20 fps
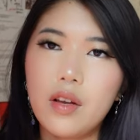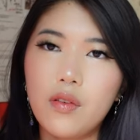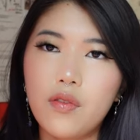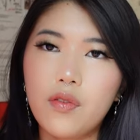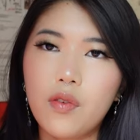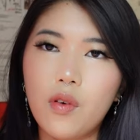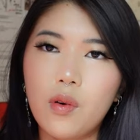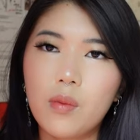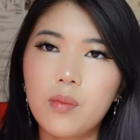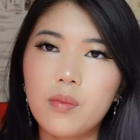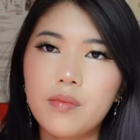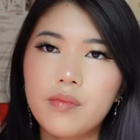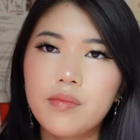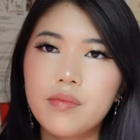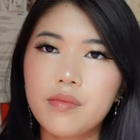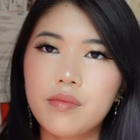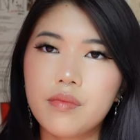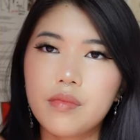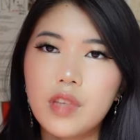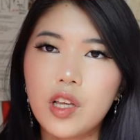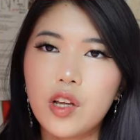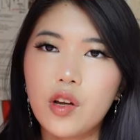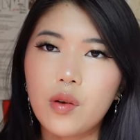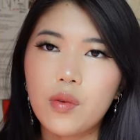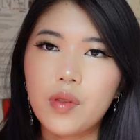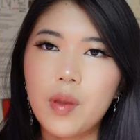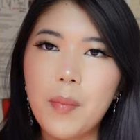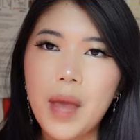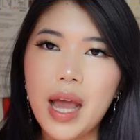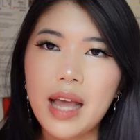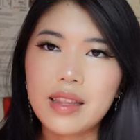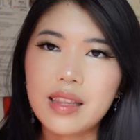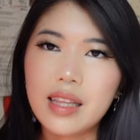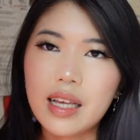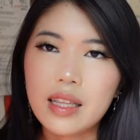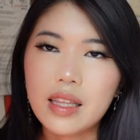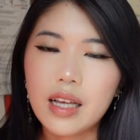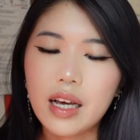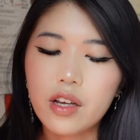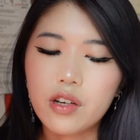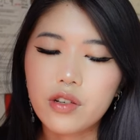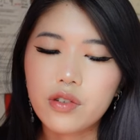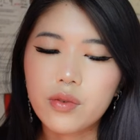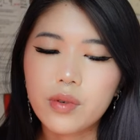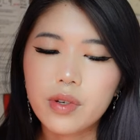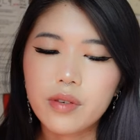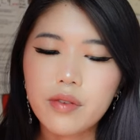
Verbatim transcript: inform, you know, the main thing that you're